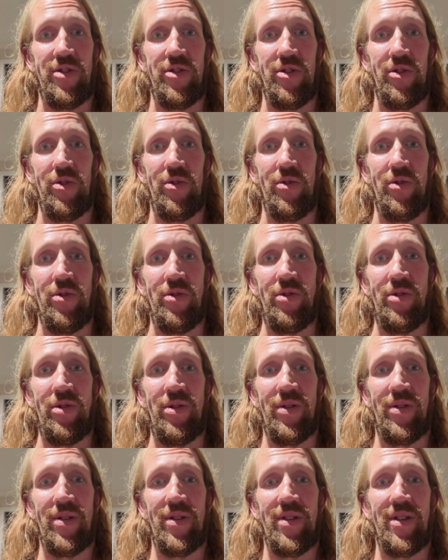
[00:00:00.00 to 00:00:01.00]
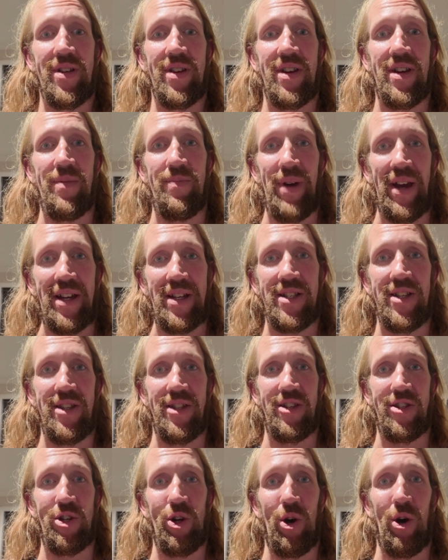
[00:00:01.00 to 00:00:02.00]
to get back
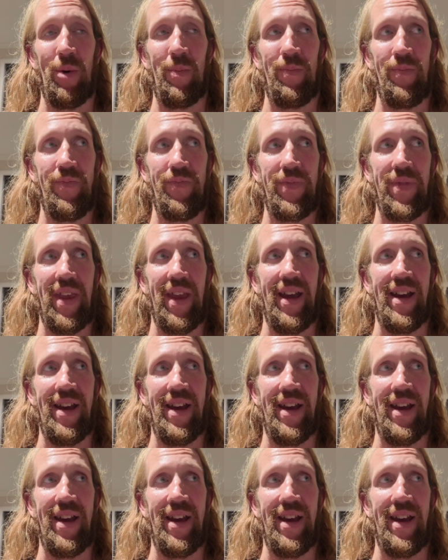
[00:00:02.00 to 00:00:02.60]
to the top.